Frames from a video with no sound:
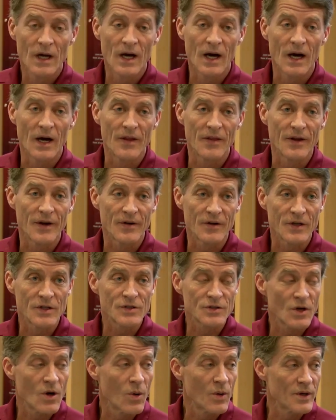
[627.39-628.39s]
uh, there
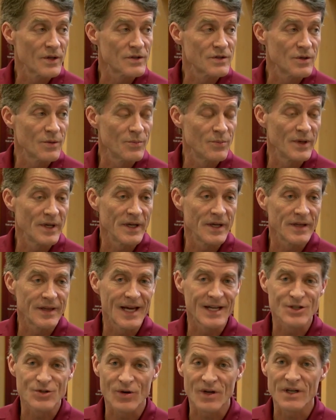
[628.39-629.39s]
is going to be
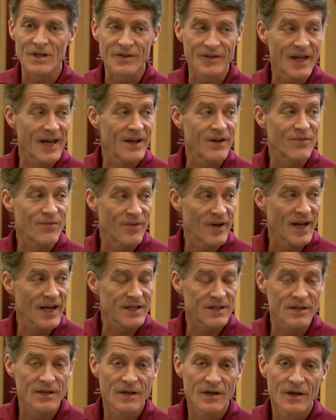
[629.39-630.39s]
that trickle down
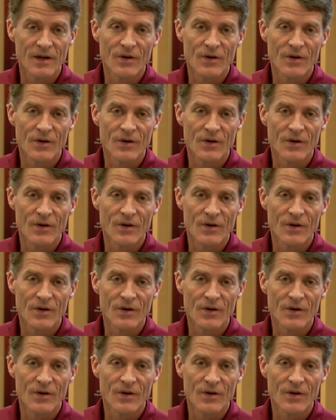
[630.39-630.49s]
effect